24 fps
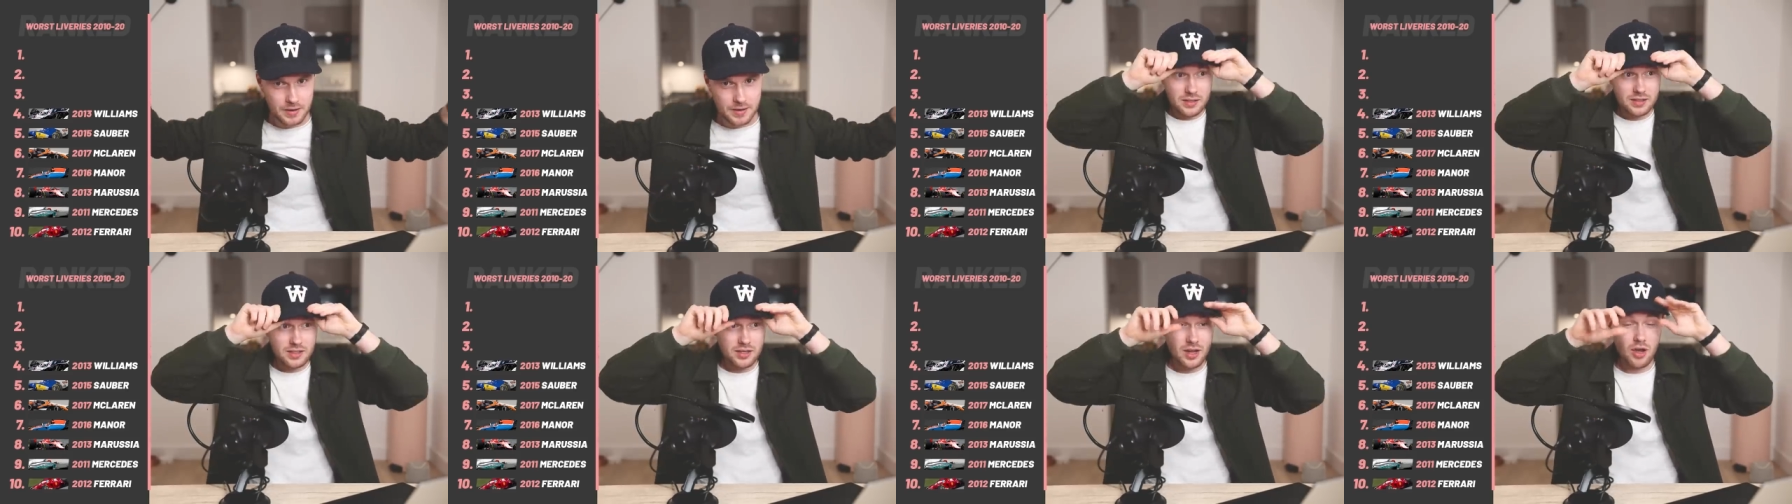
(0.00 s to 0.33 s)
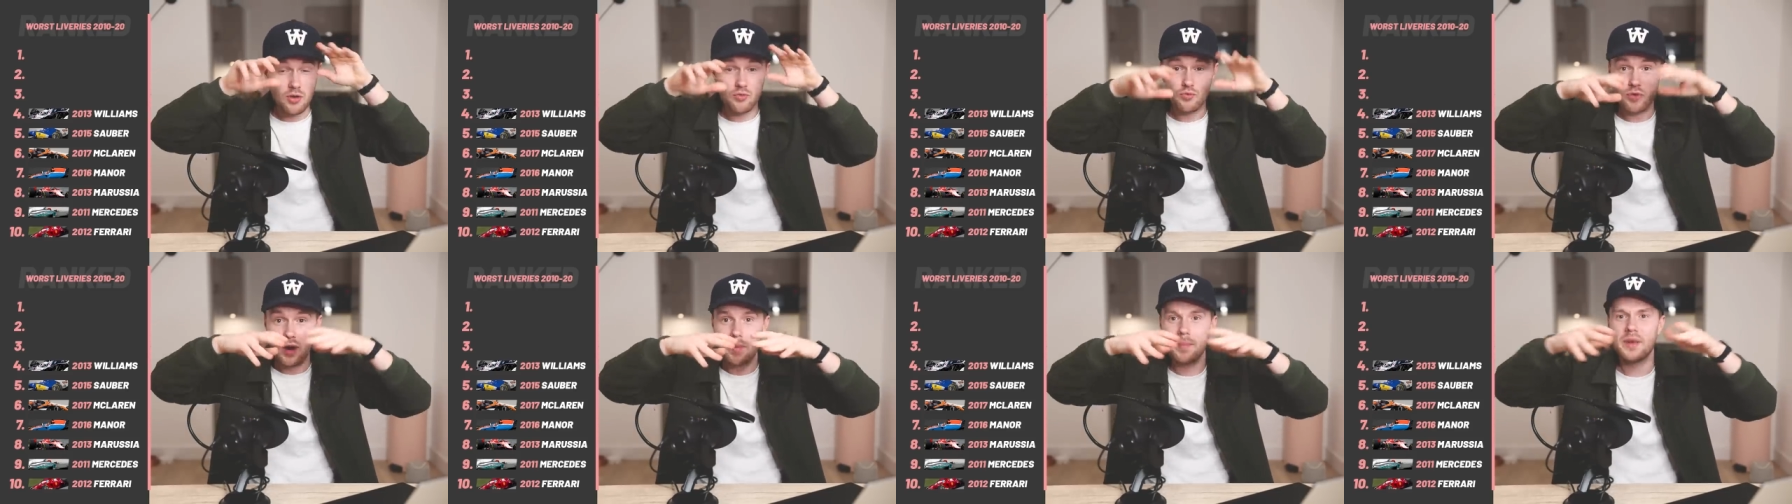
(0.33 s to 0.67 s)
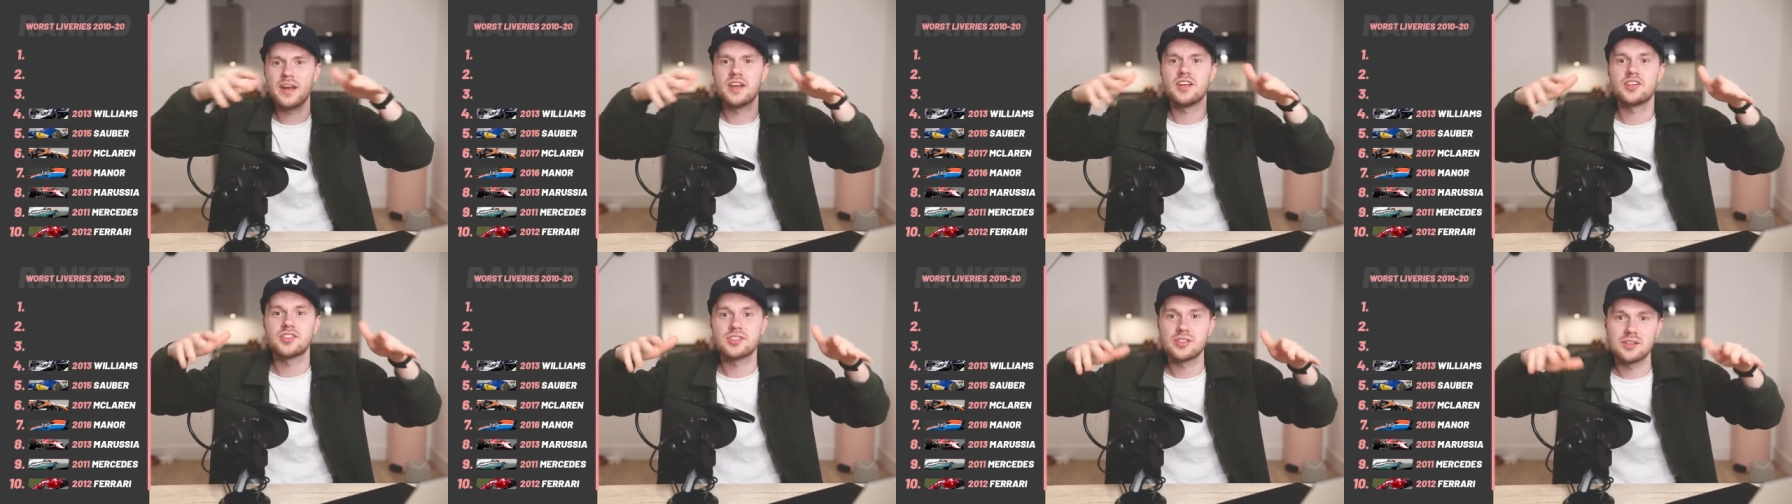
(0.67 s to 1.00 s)
you know,
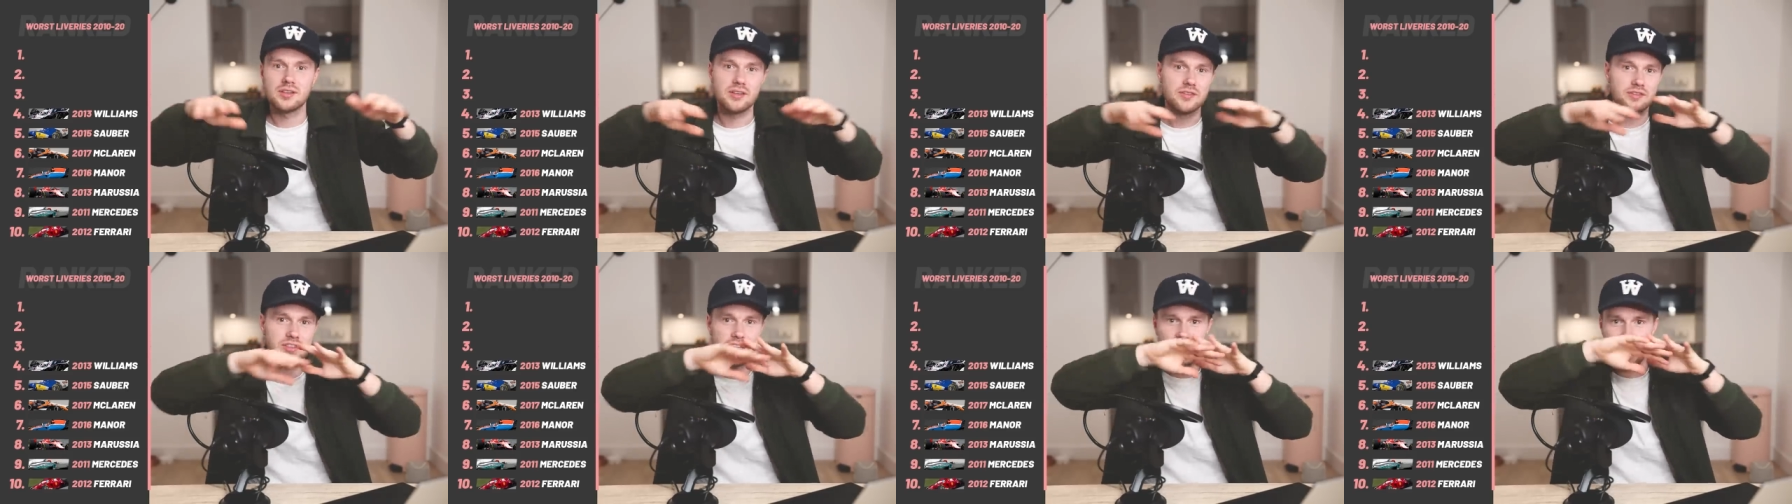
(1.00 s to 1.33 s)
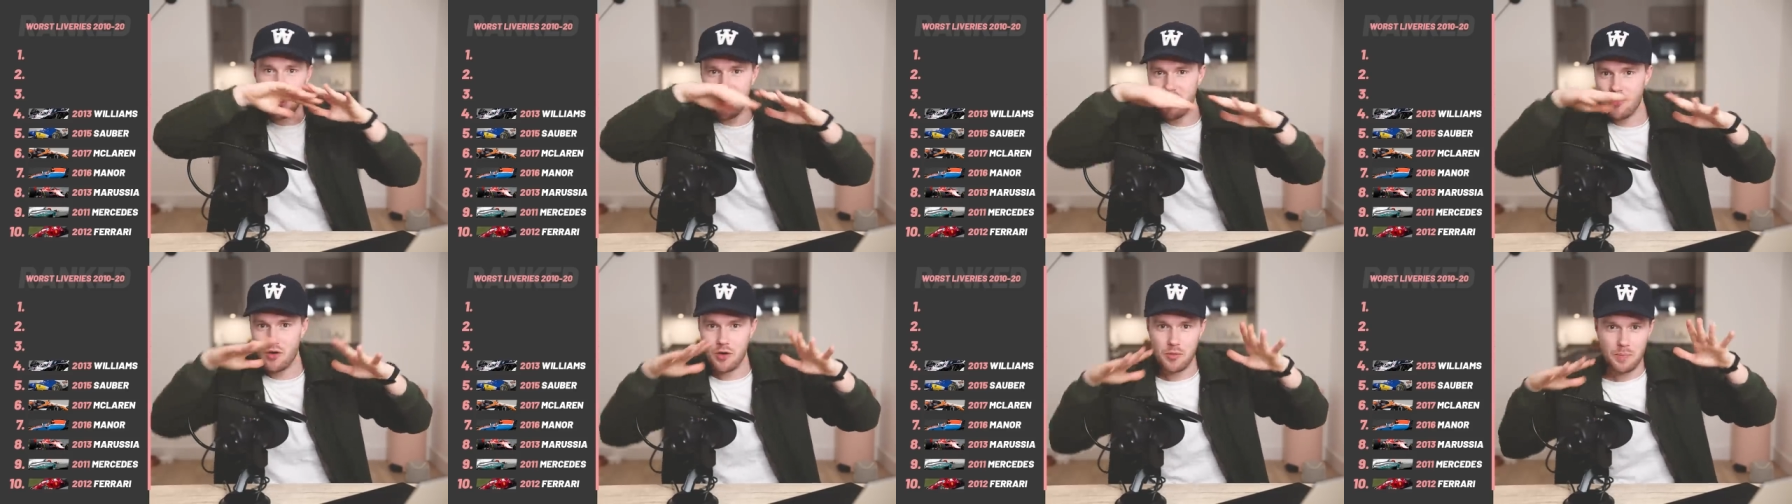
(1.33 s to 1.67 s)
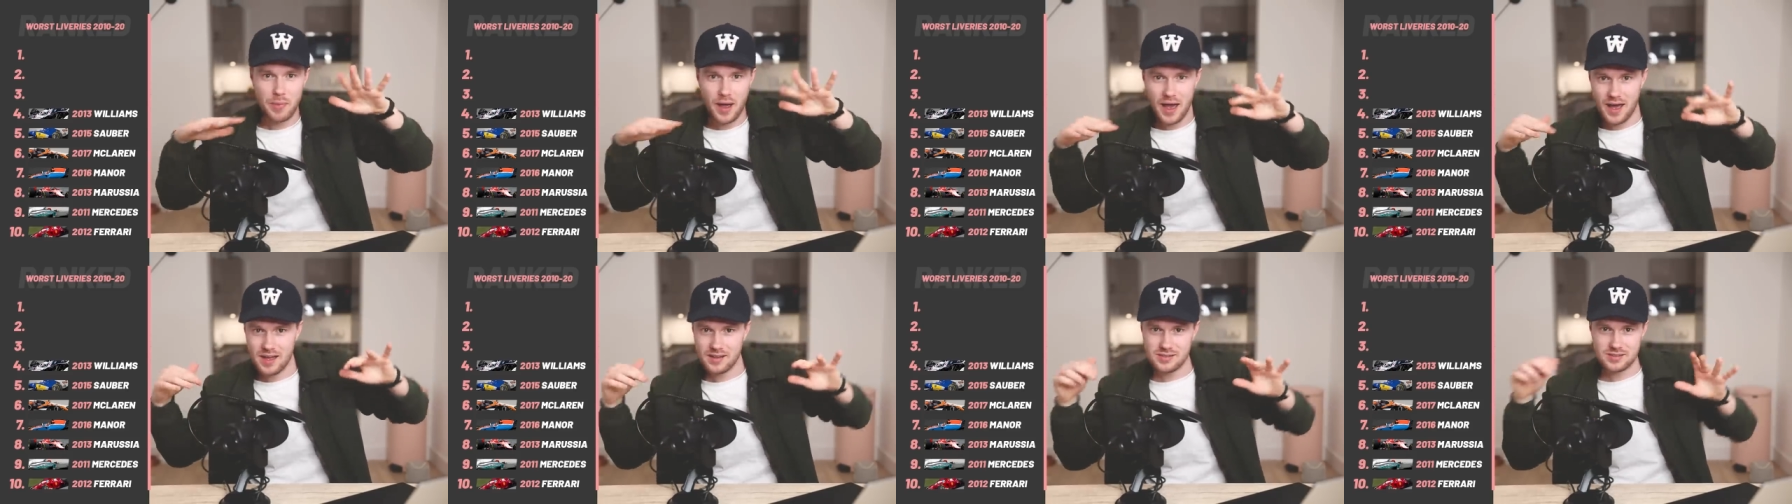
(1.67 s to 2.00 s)
reminiscent of the aero
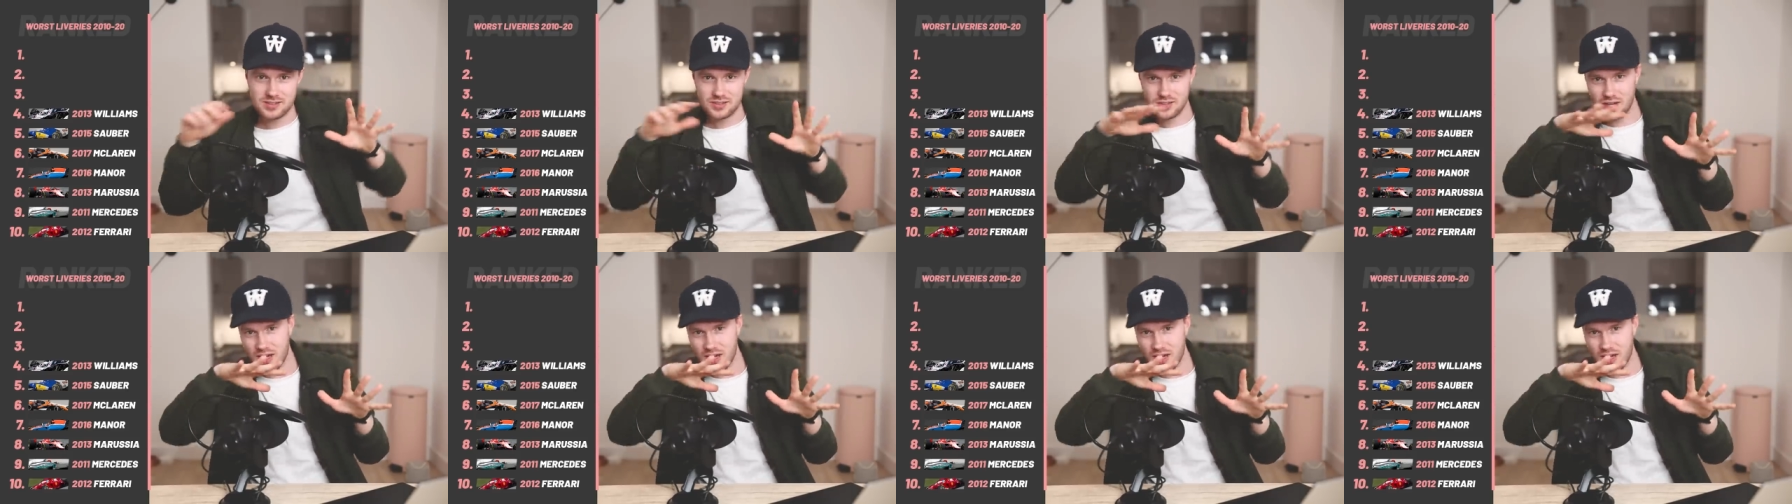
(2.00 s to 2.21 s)
patterns